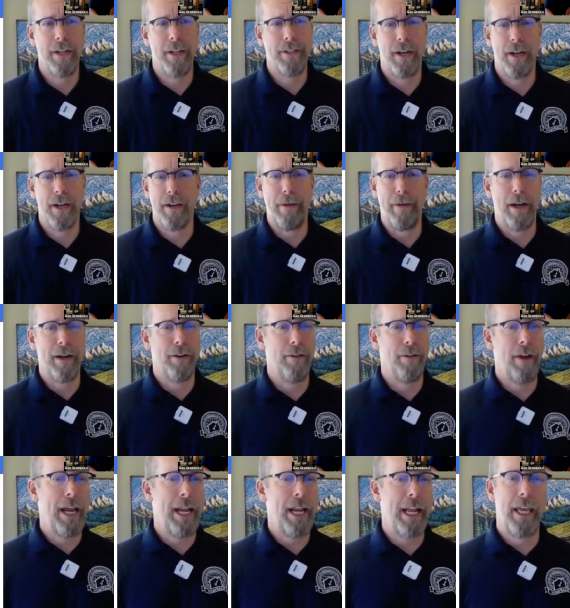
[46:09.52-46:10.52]
talk about
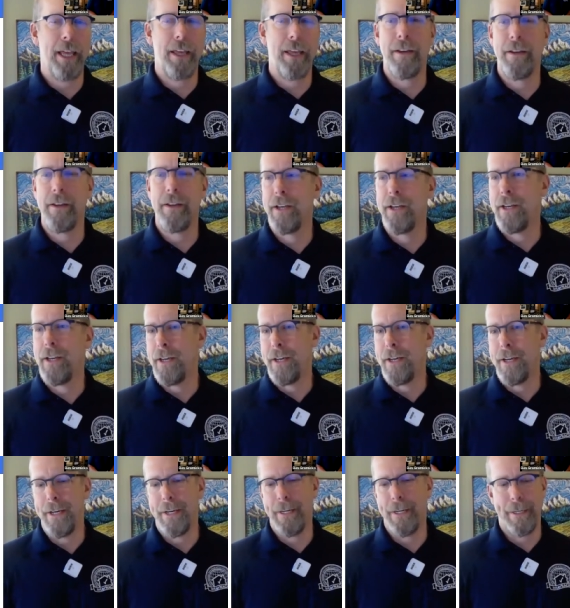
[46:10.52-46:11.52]
grading,
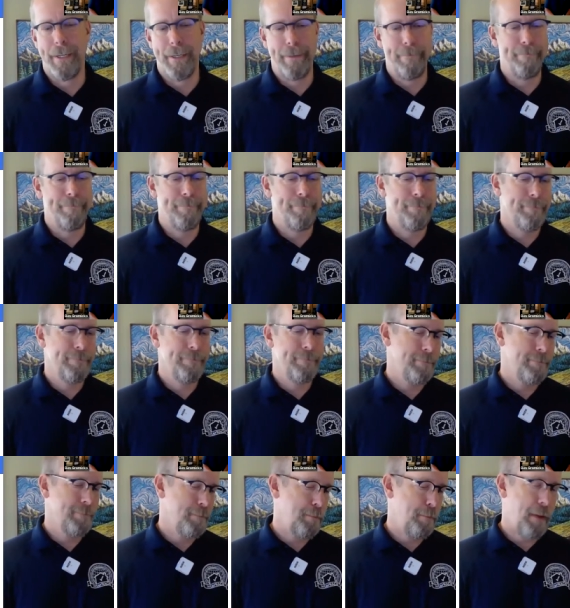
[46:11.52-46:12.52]
um,
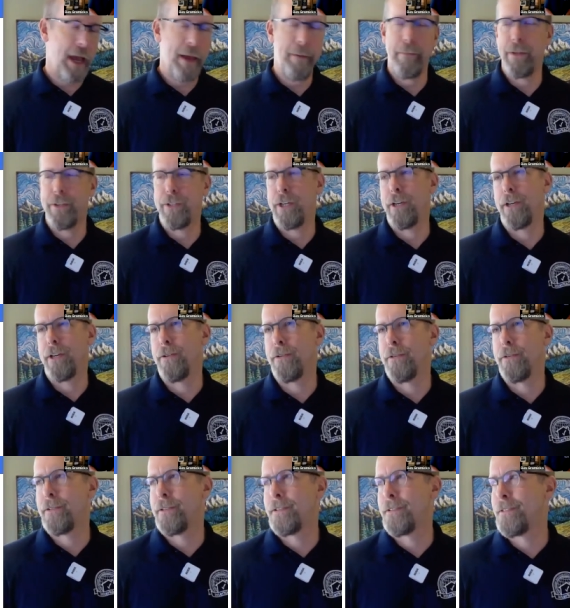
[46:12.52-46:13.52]
pipe
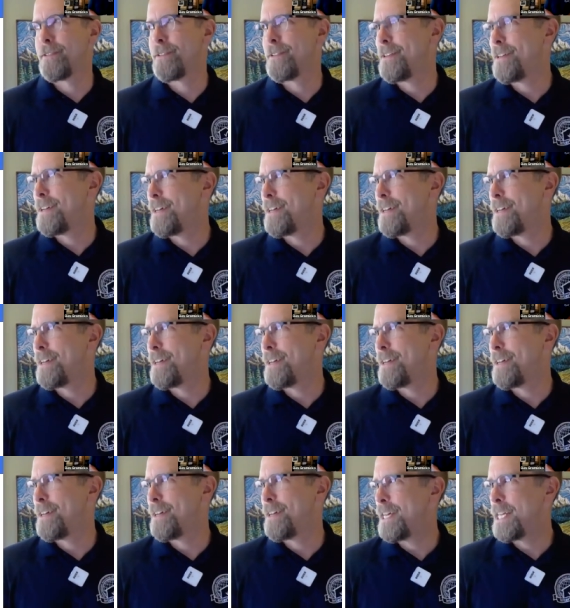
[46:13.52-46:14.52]
materials,
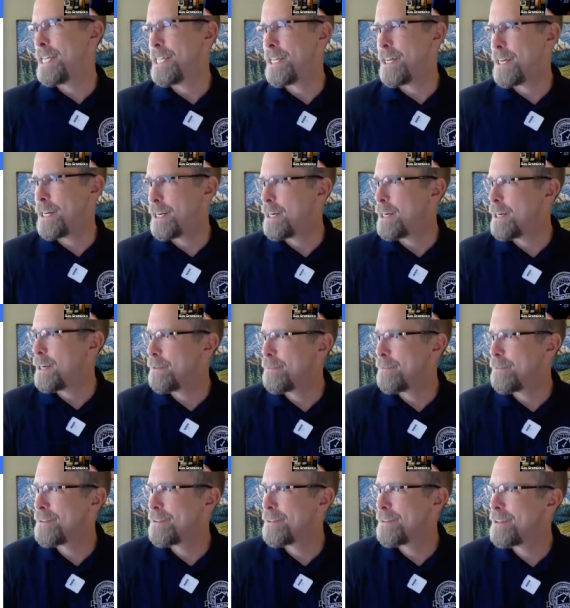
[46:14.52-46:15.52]
uh,
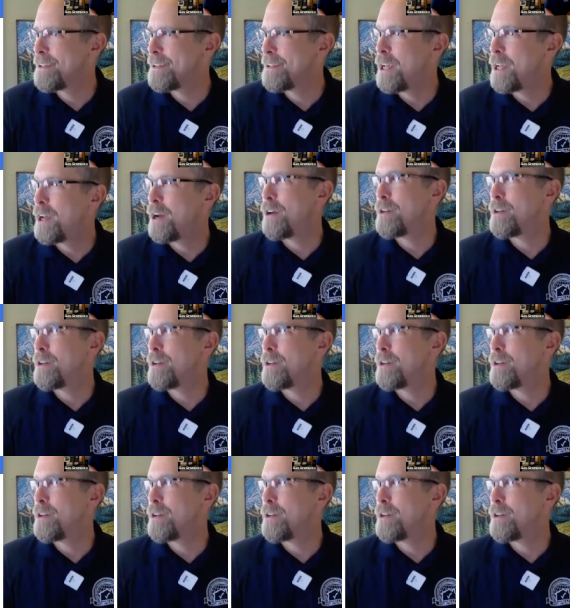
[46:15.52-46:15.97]
sometimes